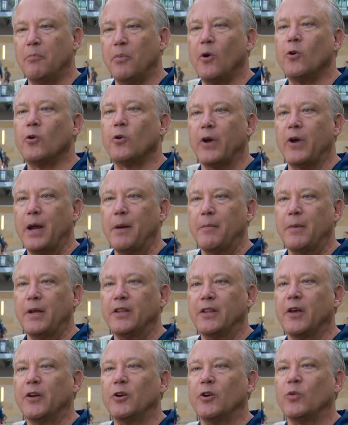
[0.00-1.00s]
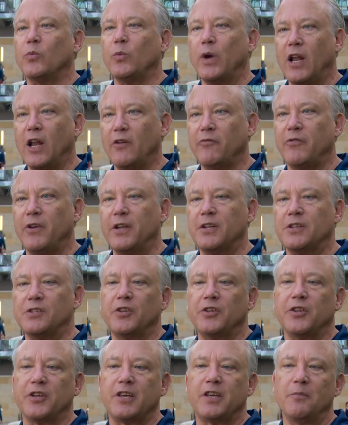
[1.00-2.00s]
programming that are relevant to
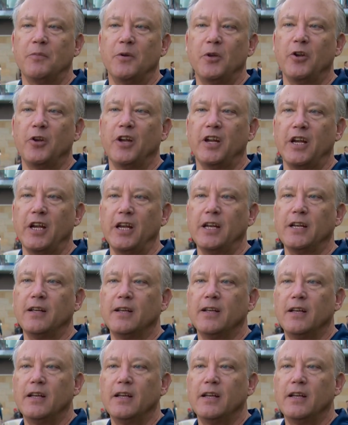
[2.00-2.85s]
the community